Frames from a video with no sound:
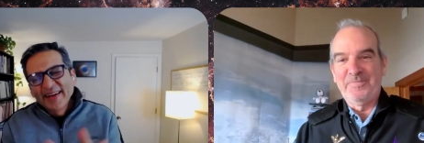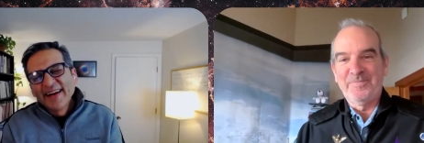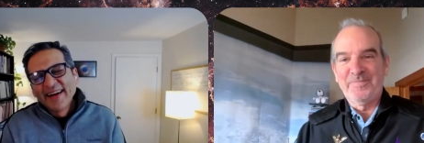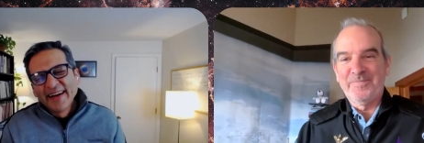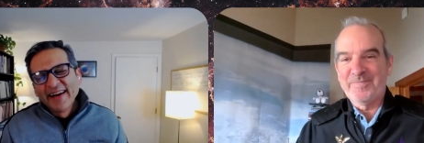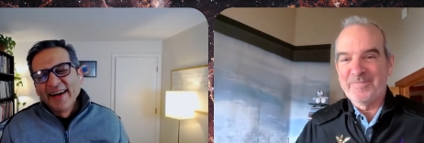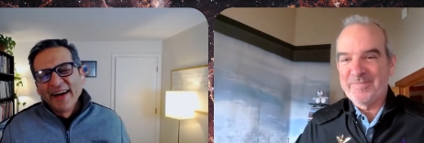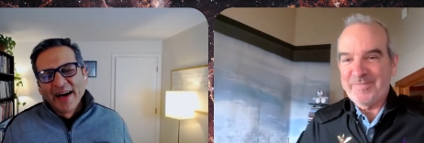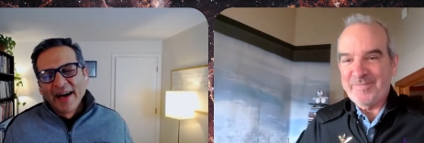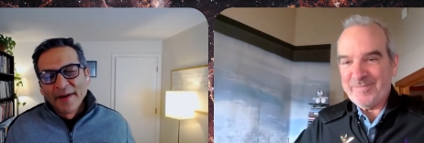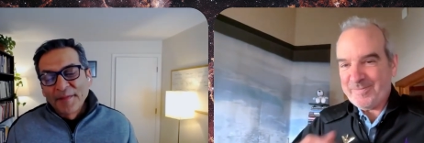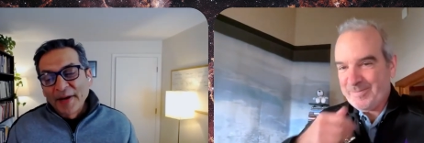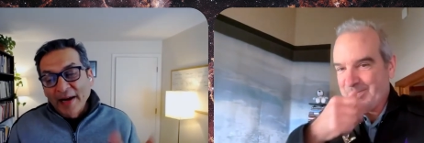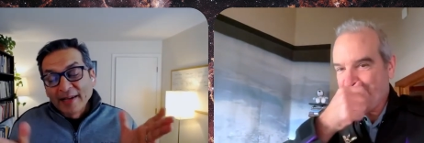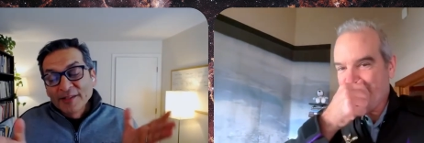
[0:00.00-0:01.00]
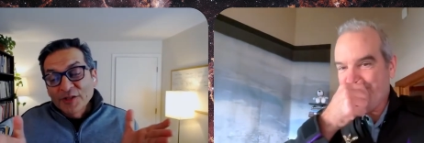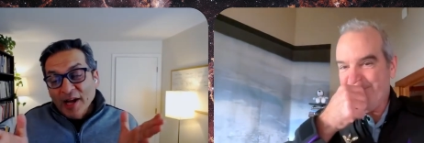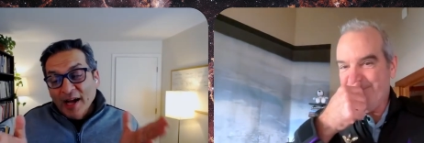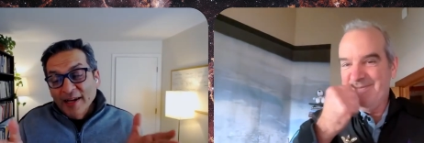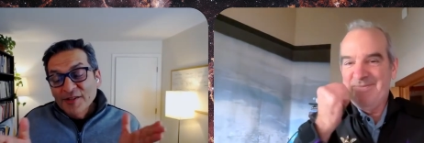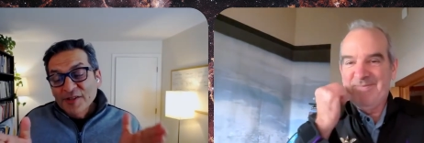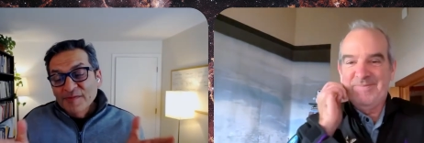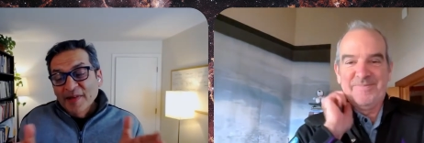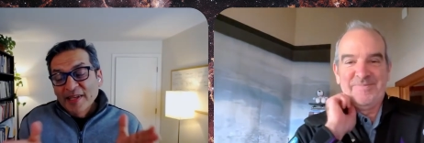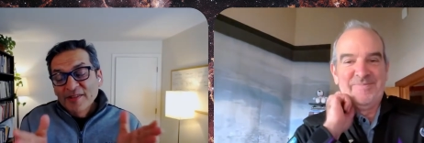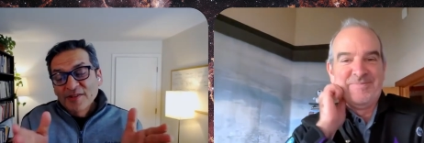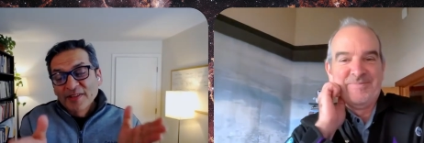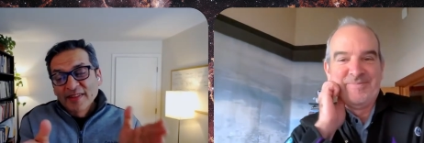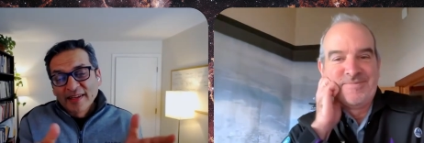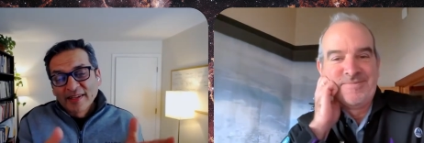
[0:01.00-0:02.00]
Speaker 1: but uh, uh, but I should I should
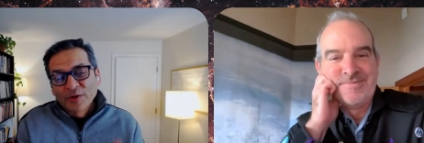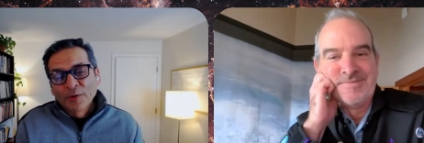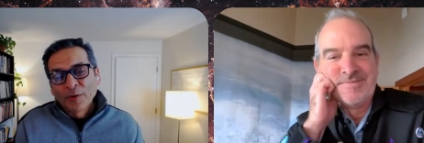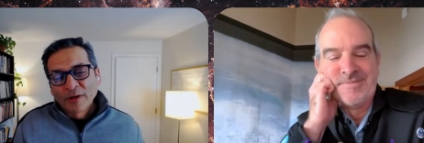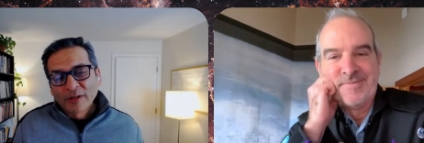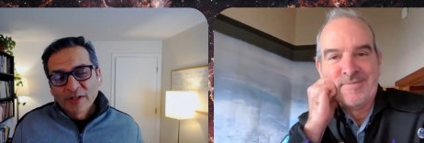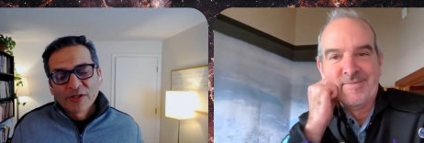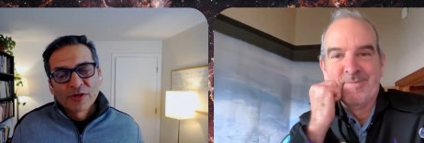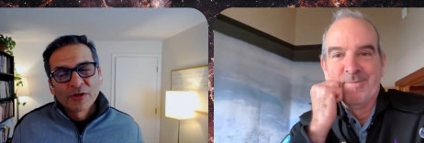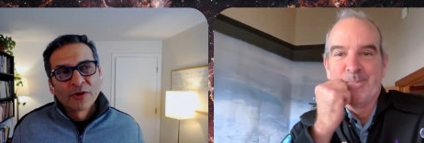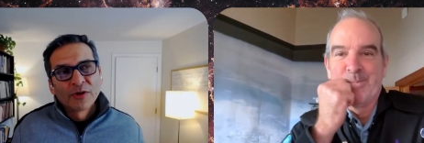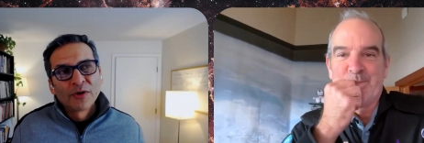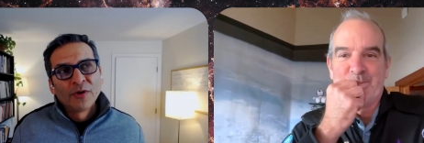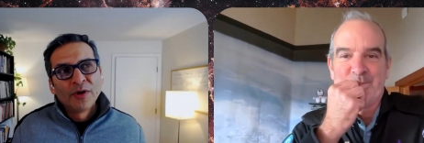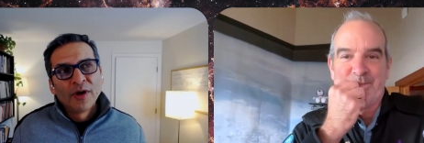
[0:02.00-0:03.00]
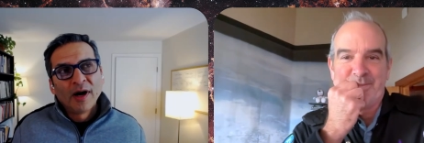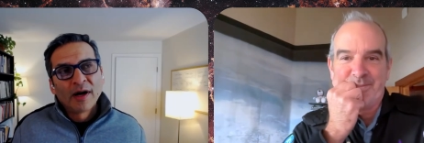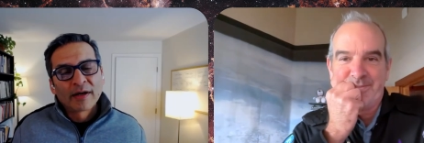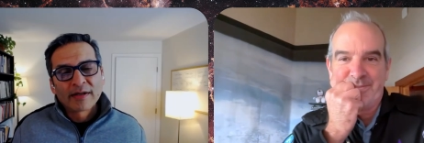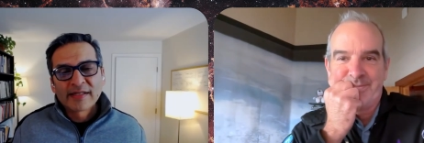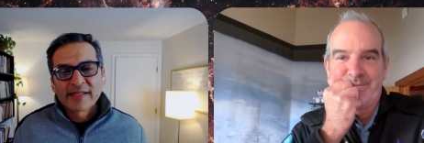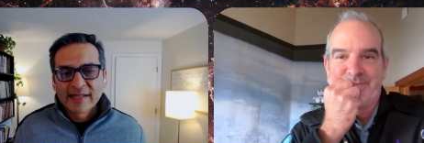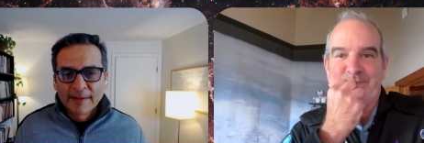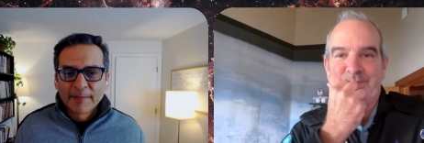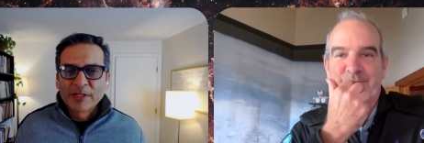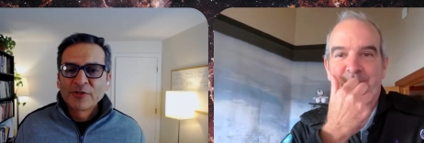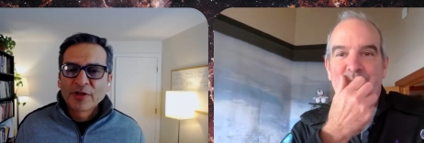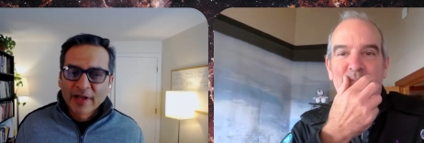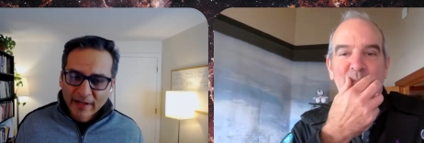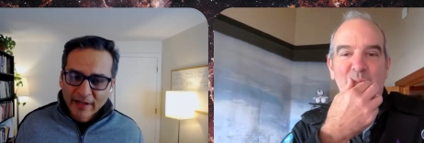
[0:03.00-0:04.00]
mention that you also are a STEM
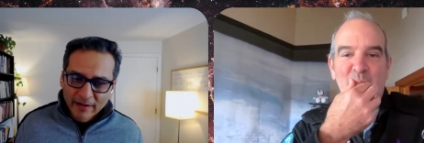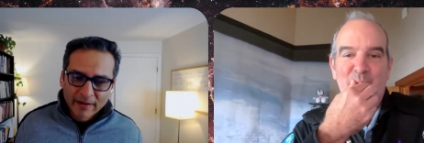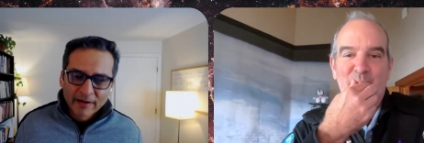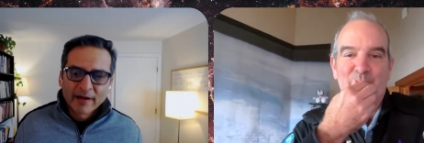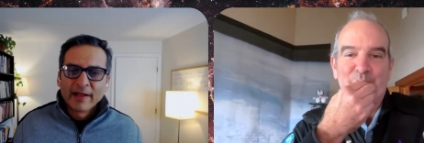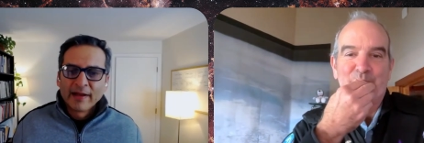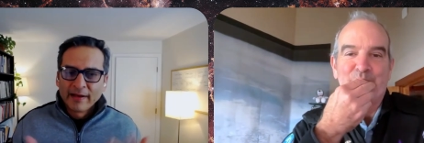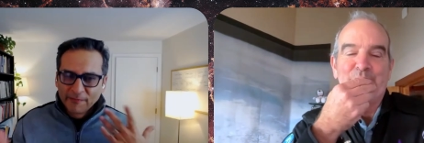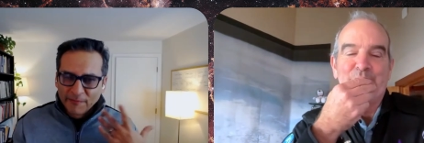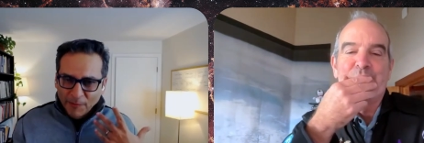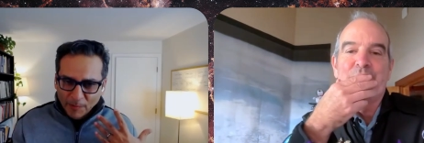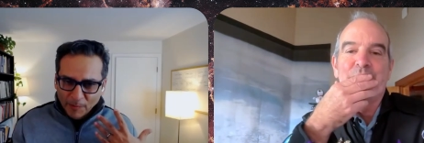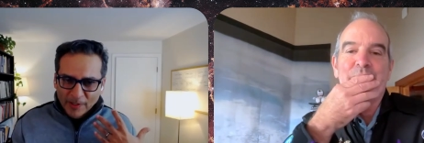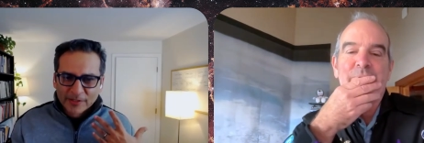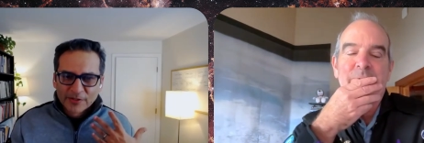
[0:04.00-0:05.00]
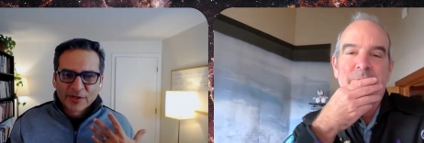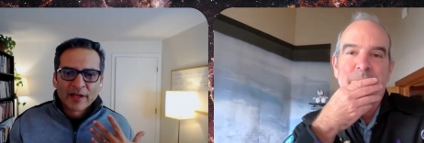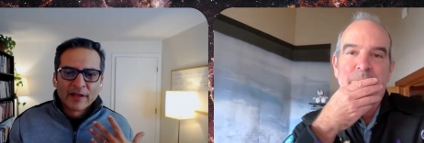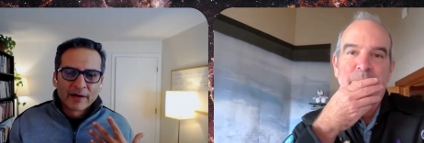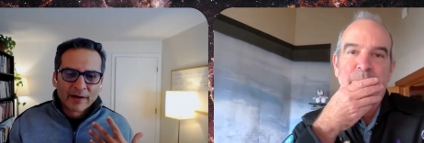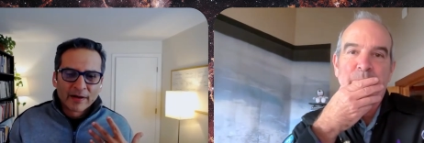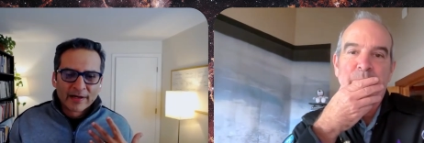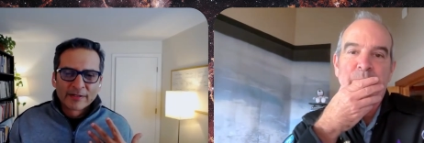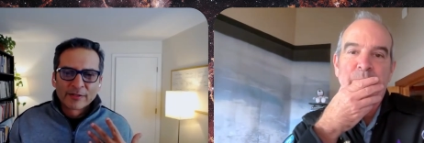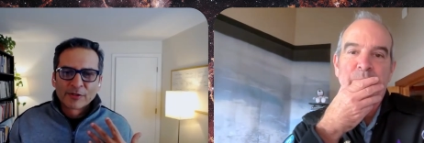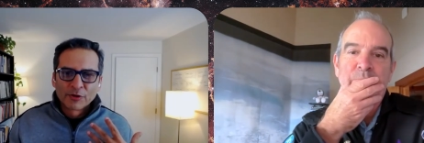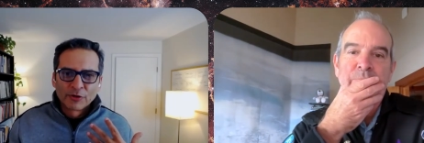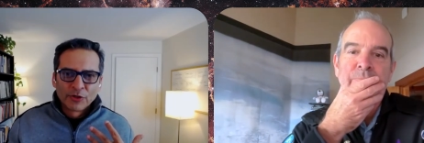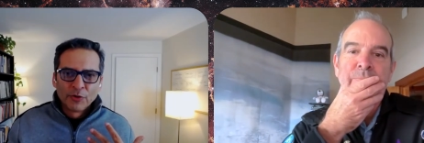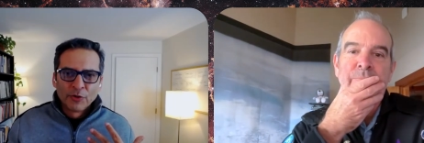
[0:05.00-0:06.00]
educator and informal educator, and
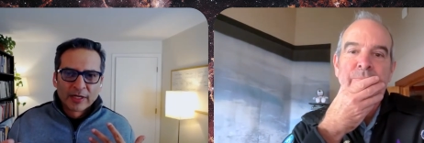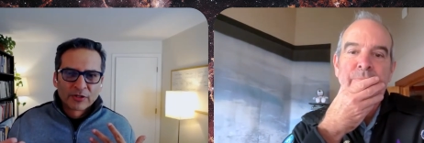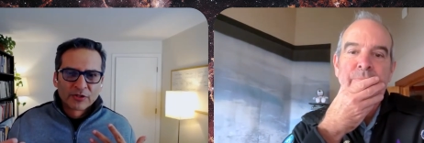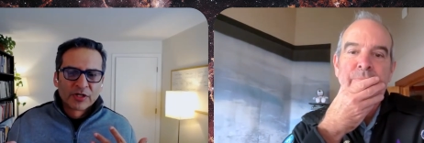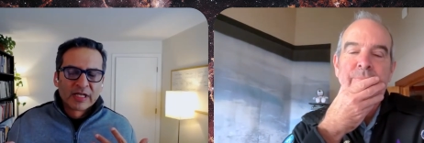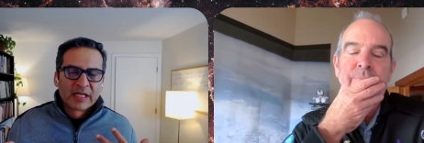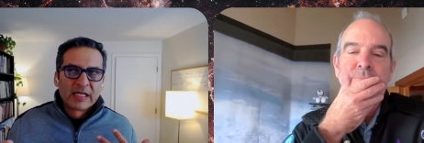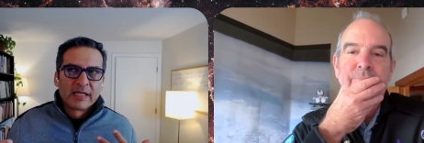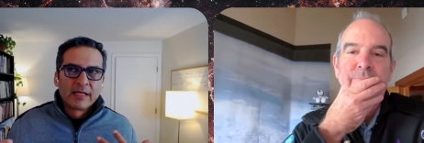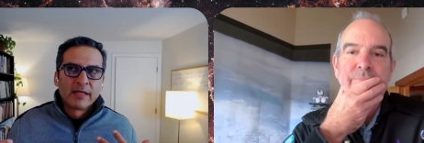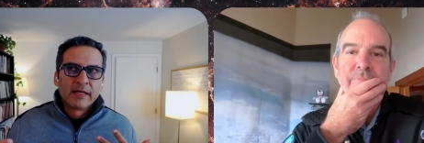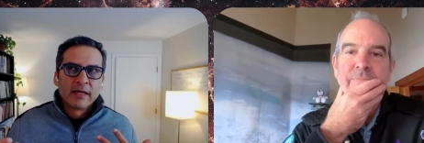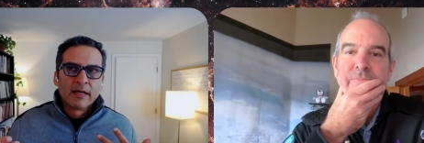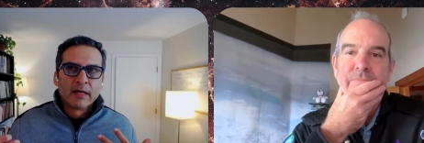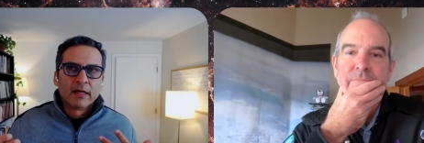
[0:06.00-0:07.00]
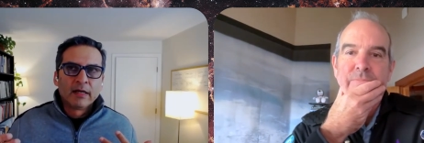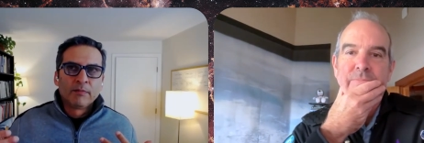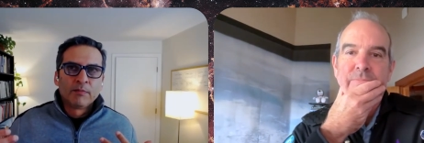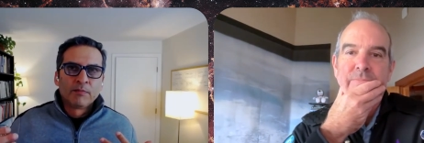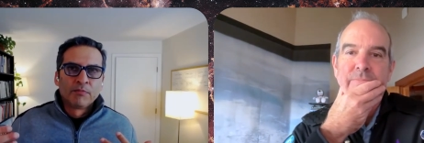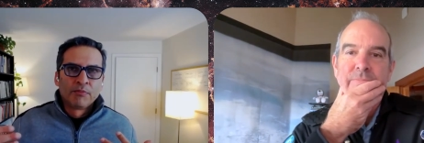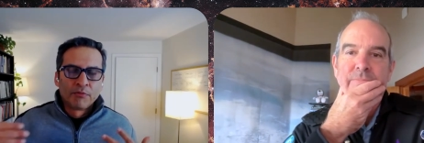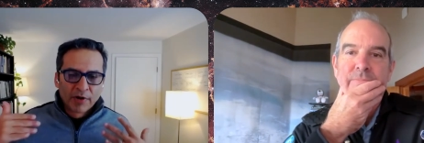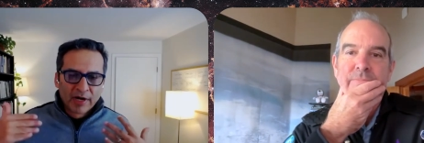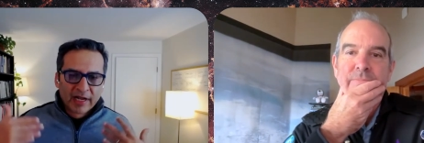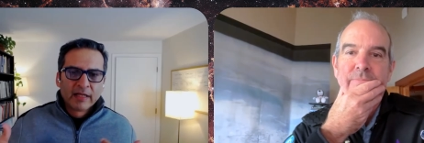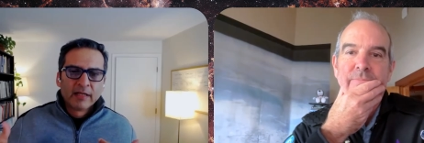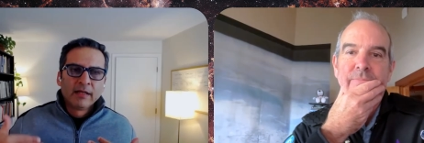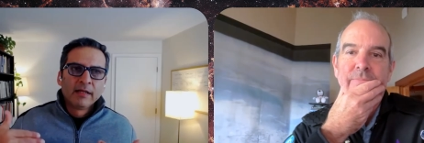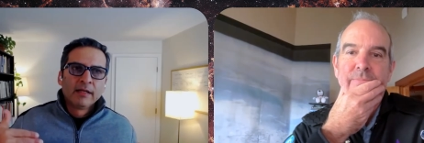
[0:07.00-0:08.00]
so you actually
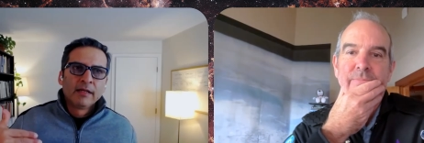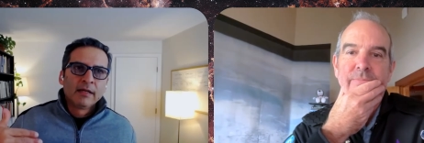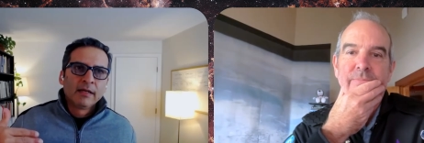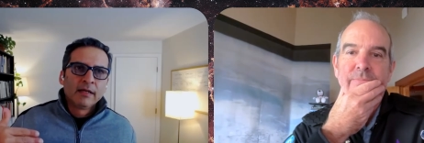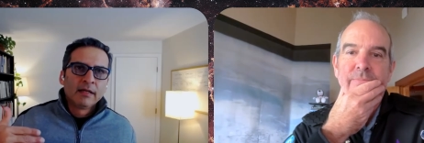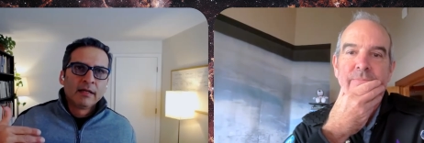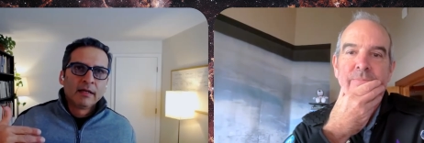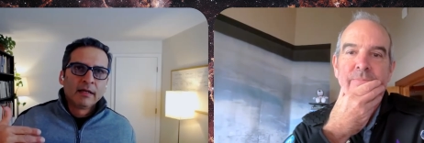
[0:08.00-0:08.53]
bring